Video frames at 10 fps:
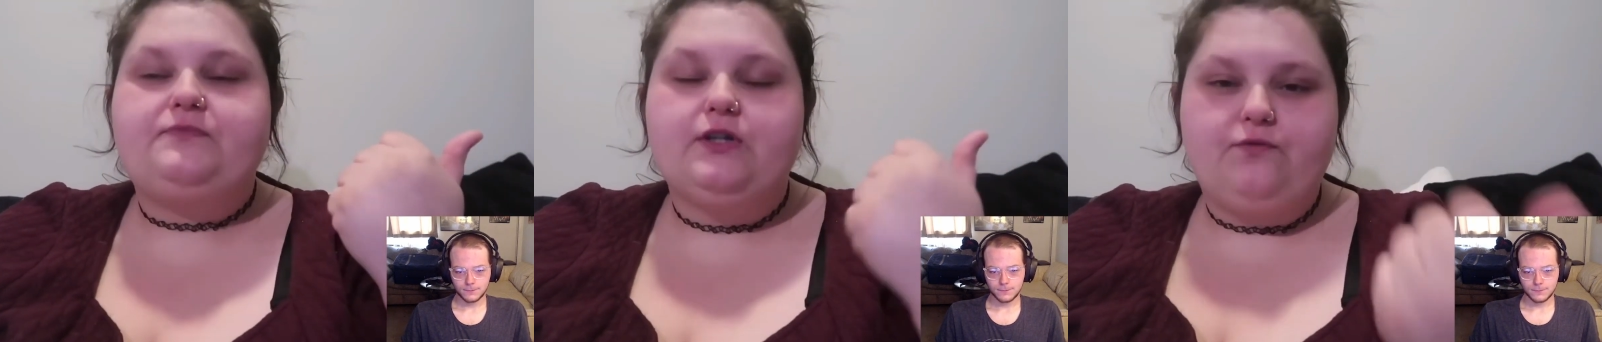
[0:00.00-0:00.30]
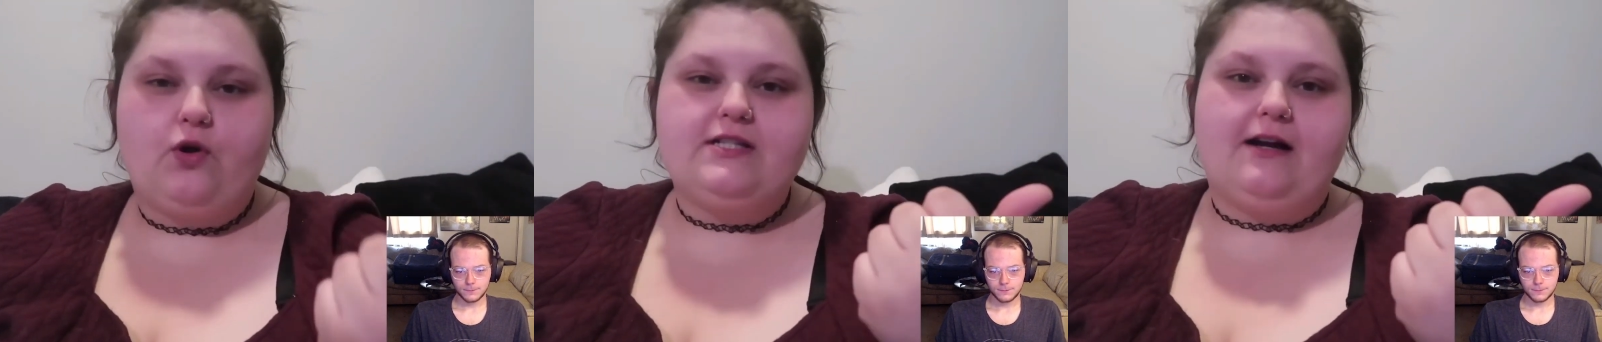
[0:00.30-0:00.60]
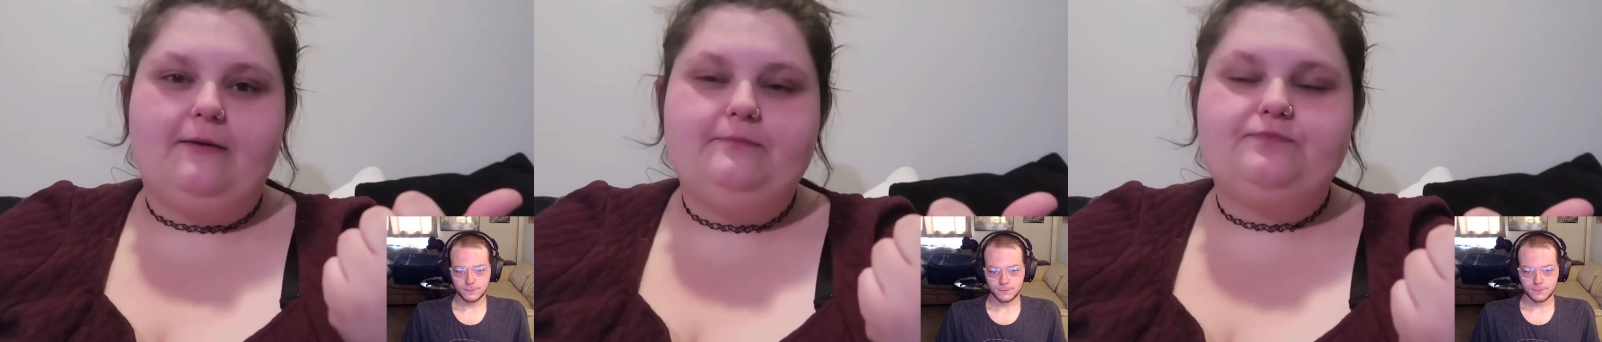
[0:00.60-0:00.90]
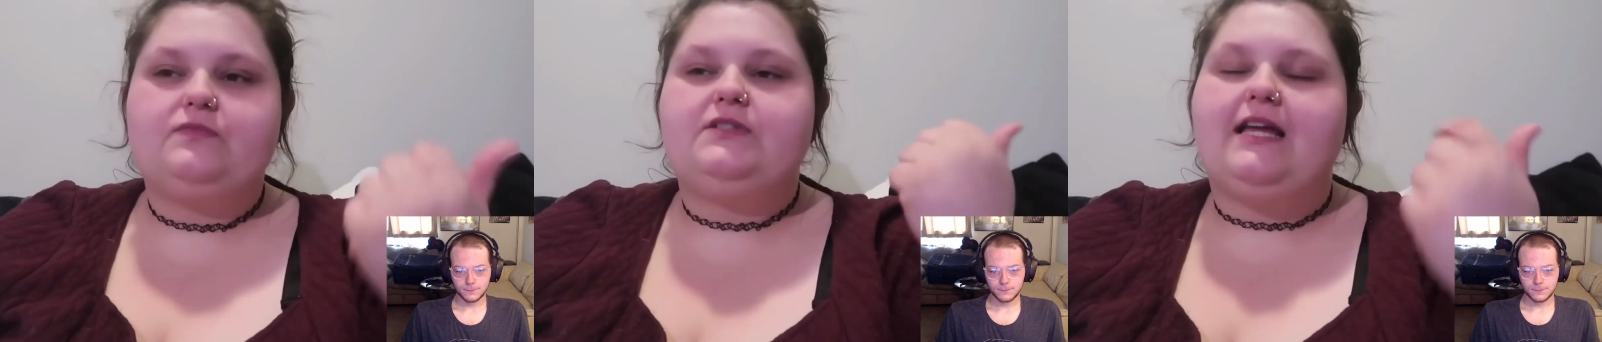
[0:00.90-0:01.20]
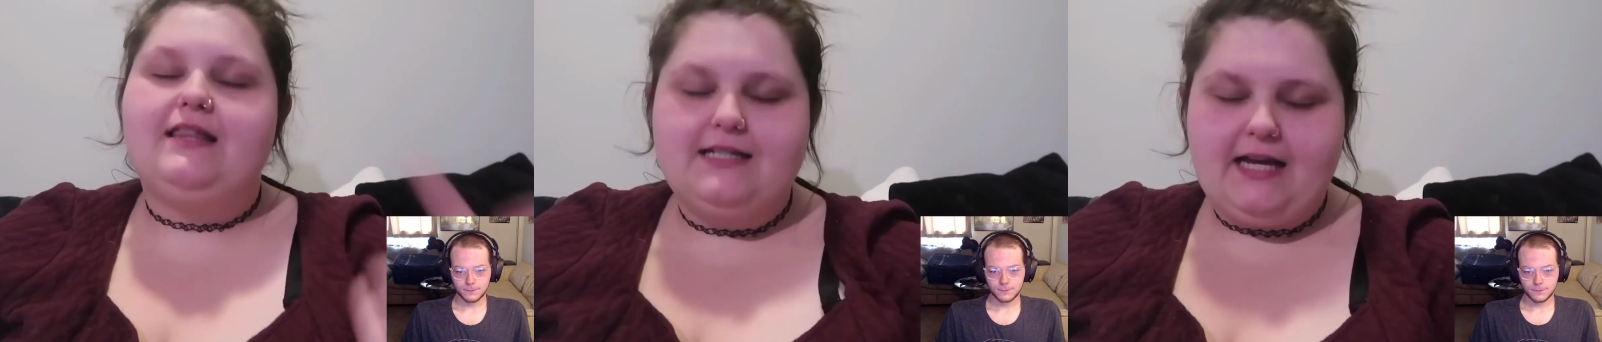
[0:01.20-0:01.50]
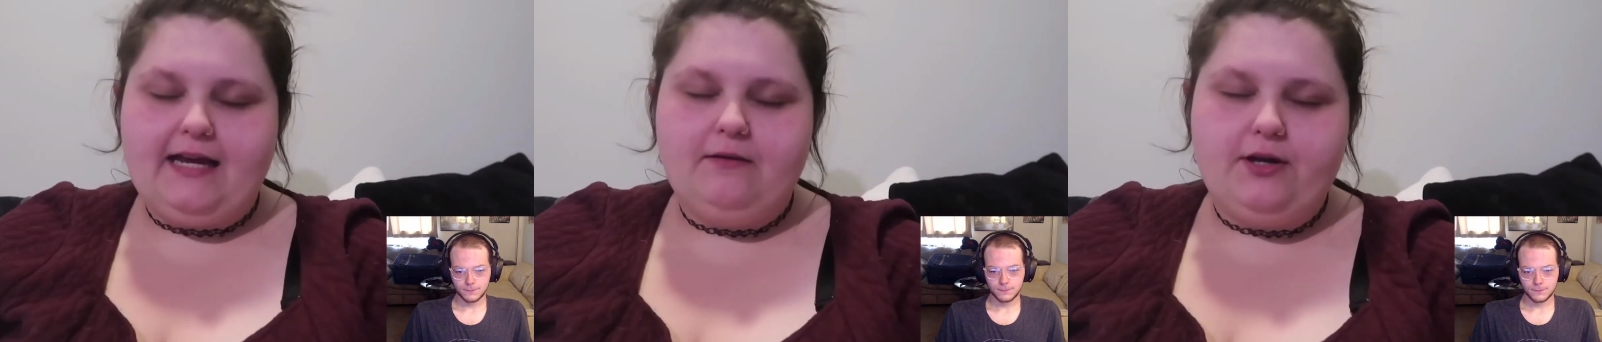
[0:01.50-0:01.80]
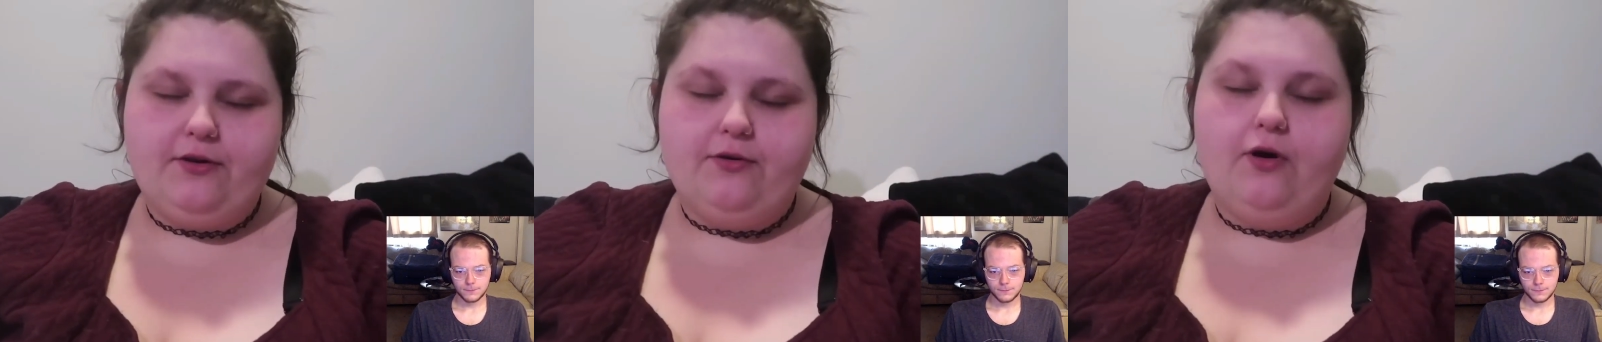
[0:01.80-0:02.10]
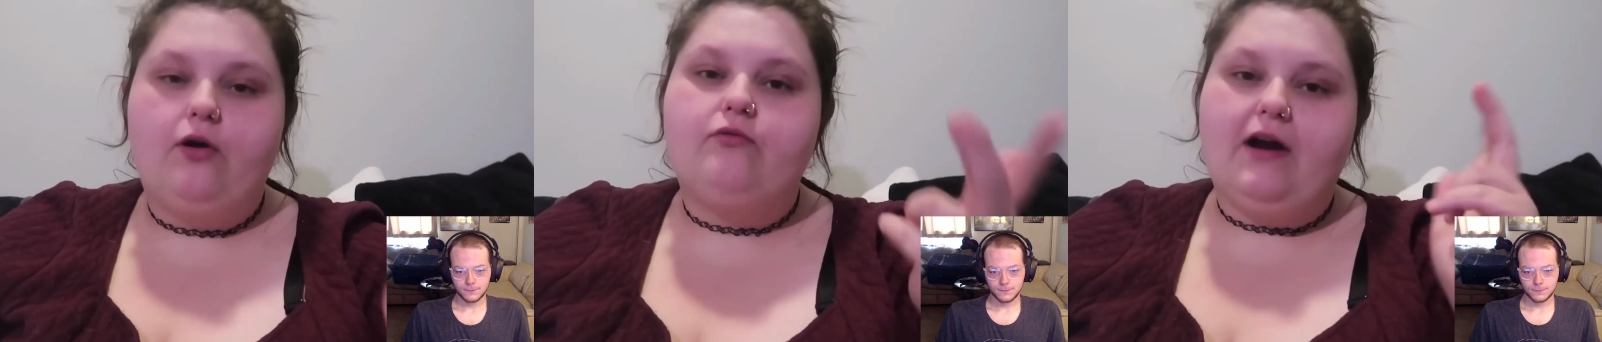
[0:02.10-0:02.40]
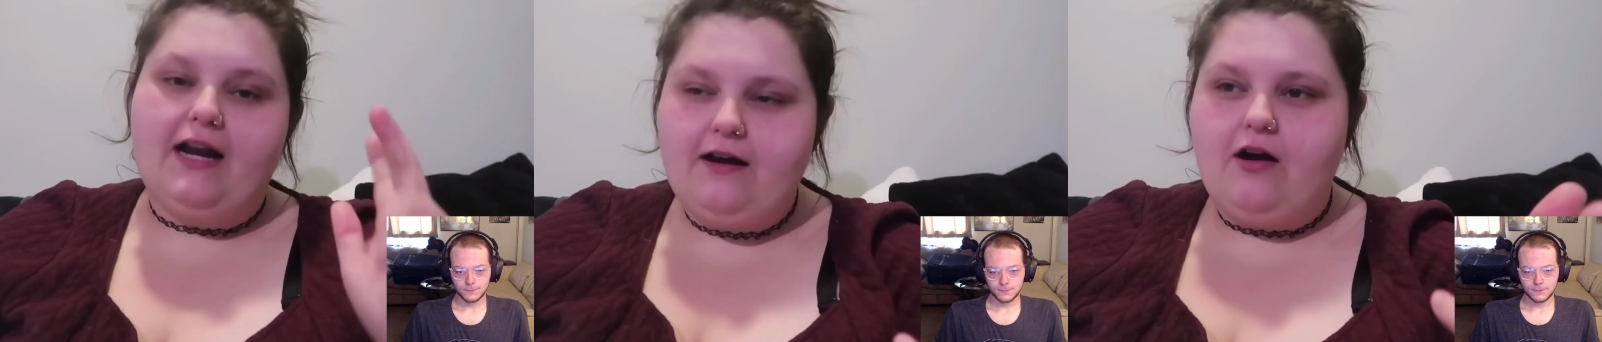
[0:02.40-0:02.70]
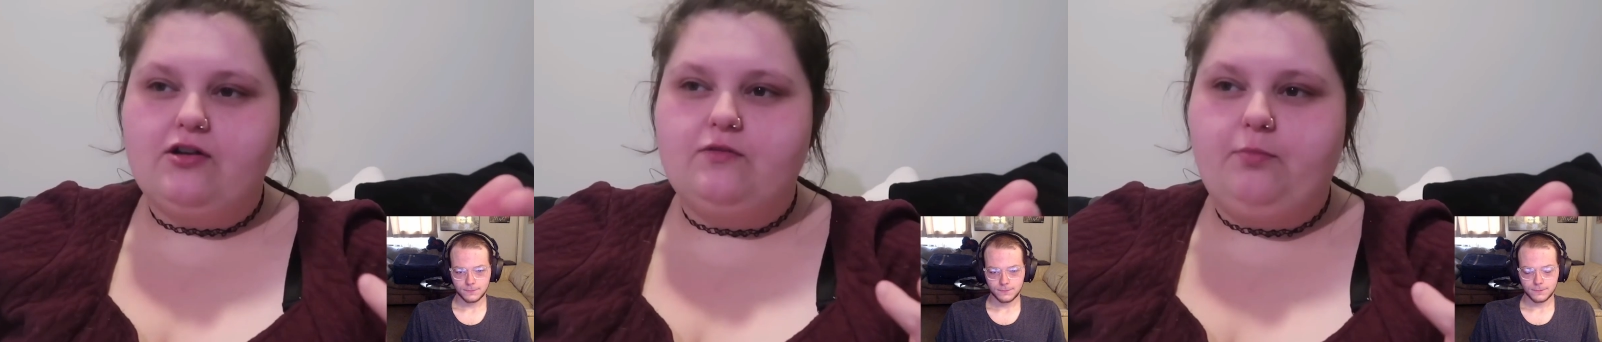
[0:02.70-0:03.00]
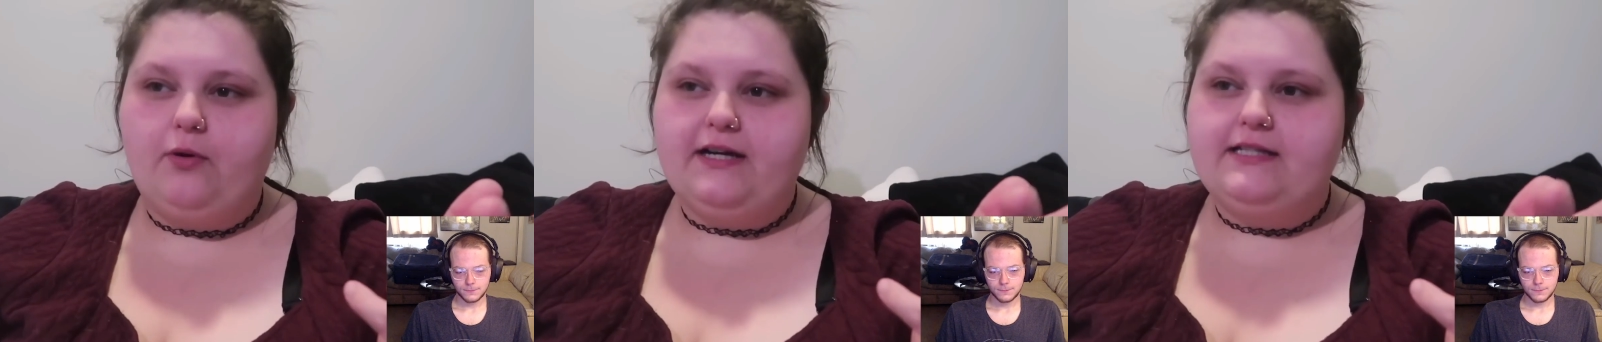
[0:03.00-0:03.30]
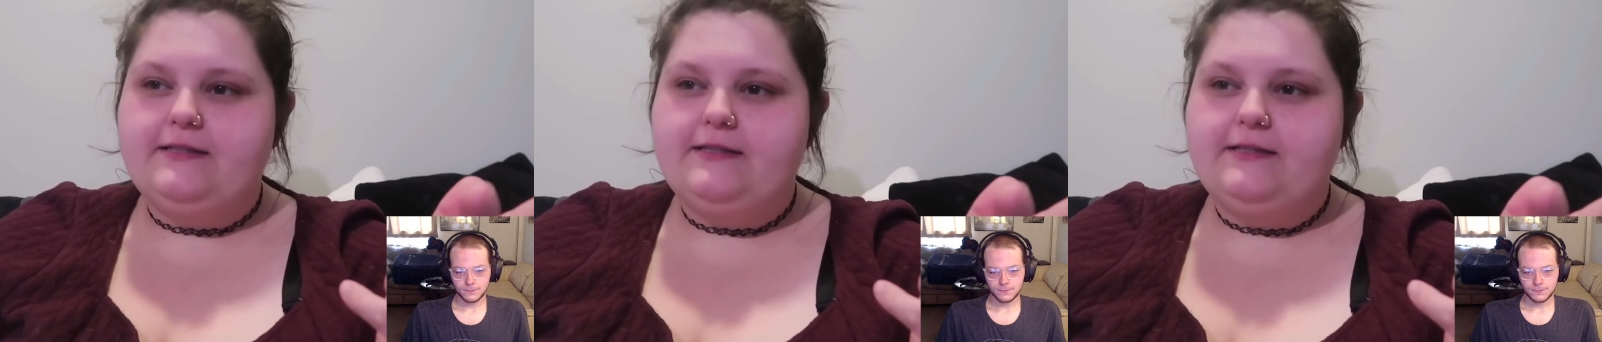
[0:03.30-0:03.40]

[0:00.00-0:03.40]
Speaker 1: Forrest Gump, Ten Things I Hate About You, Riding in Cars with Boys.